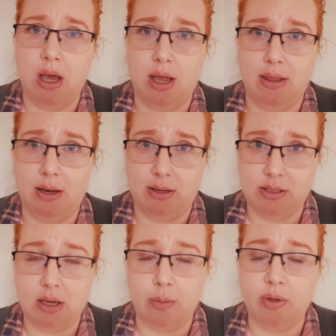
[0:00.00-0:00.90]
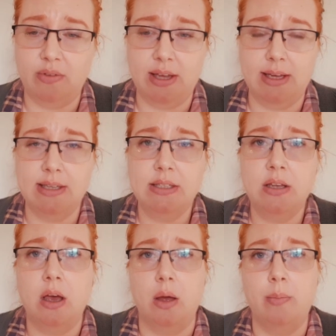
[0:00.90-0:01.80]
in the last couple of
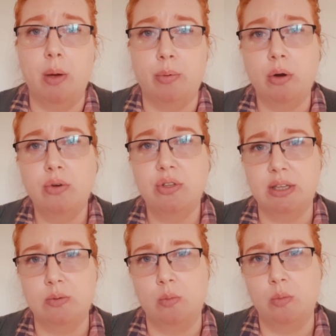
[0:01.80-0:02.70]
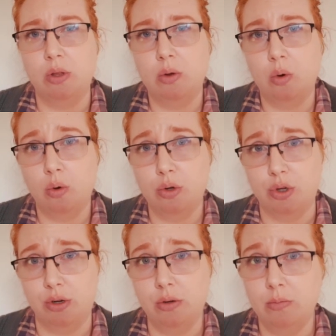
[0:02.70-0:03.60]
years, approach this one with
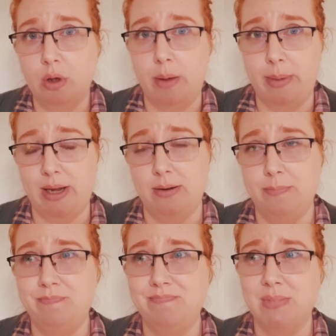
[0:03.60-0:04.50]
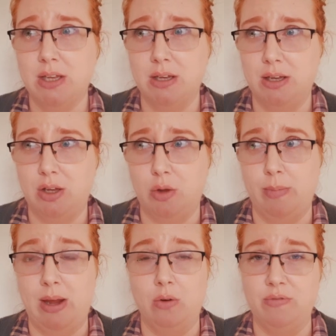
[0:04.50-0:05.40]
caution. I mean, you
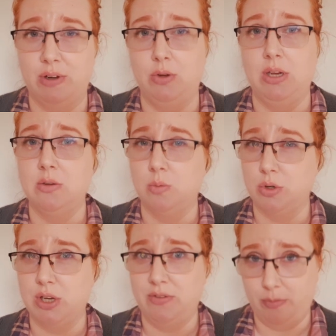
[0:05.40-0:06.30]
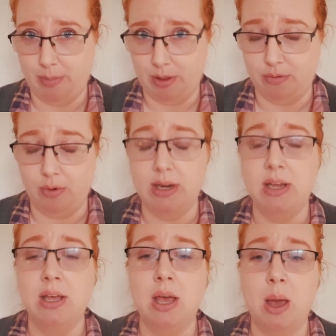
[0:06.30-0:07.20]
may not feel you need to watch it if you've been through it,
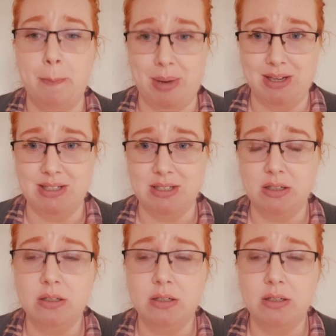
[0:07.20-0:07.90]
but